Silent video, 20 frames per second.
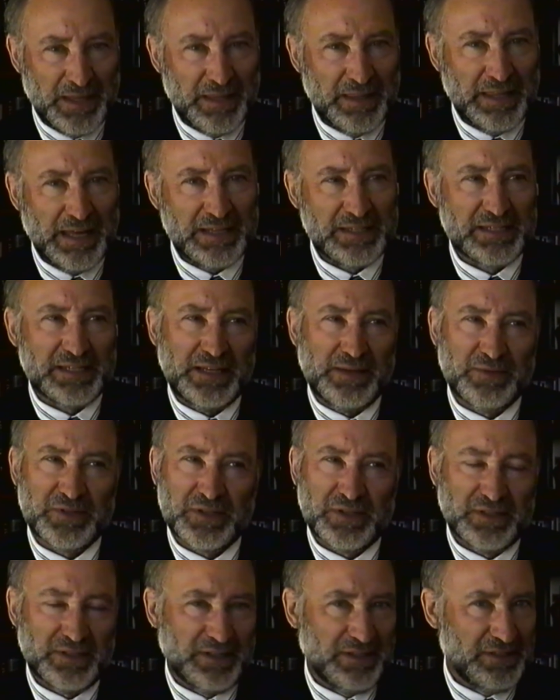That
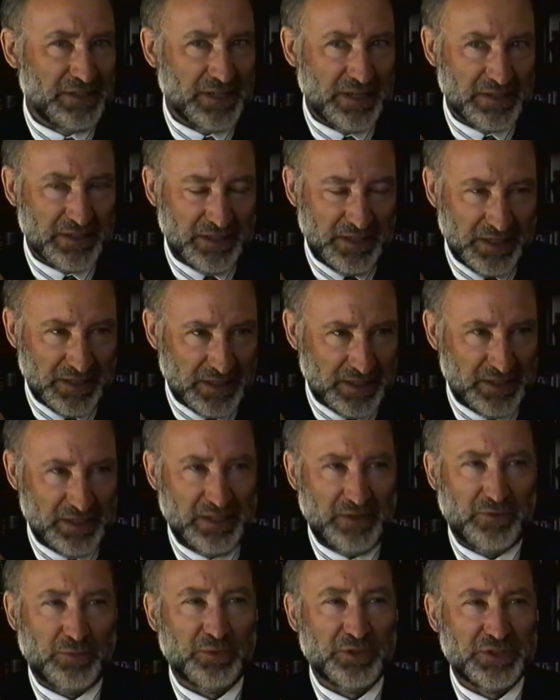seems just
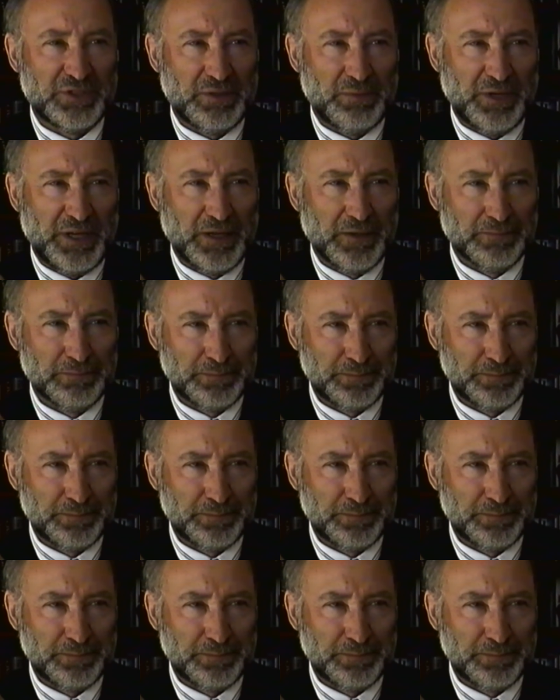inconceivable to me.